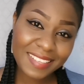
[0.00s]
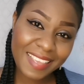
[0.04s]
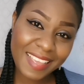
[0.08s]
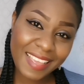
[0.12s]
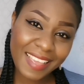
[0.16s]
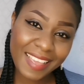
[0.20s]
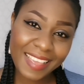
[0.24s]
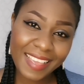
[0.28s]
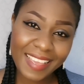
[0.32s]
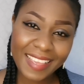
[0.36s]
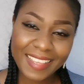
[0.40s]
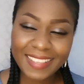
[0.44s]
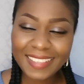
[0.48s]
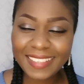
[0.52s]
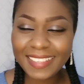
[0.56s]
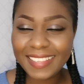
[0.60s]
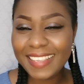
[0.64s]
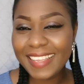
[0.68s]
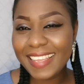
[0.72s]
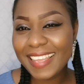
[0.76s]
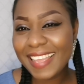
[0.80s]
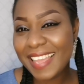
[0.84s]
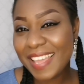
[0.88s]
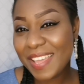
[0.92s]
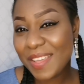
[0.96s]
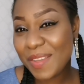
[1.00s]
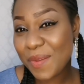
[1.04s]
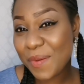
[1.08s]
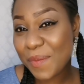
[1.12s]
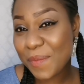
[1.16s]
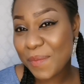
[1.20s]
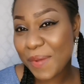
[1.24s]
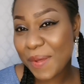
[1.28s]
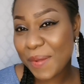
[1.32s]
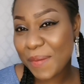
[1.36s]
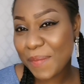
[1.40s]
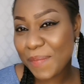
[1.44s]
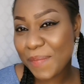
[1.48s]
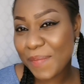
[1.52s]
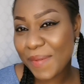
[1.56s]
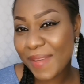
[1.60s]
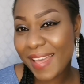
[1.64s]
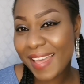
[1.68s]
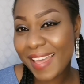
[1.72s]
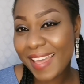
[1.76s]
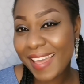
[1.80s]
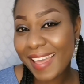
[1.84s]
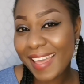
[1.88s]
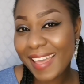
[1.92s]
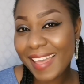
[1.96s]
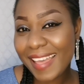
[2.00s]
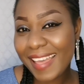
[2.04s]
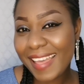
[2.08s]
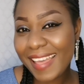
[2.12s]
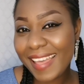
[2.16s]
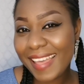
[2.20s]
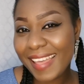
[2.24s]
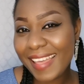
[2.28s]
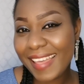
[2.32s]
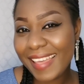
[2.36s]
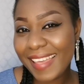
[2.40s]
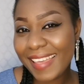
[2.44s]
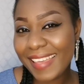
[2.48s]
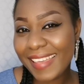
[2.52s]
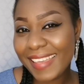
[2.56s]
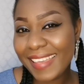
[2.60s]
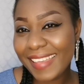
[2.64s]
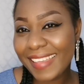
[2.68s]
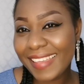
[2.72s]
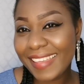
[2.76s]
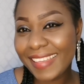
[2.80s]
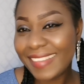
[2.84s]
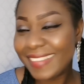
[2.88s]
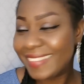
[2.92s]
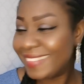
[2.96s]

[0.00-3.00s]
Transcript: and bye-bye.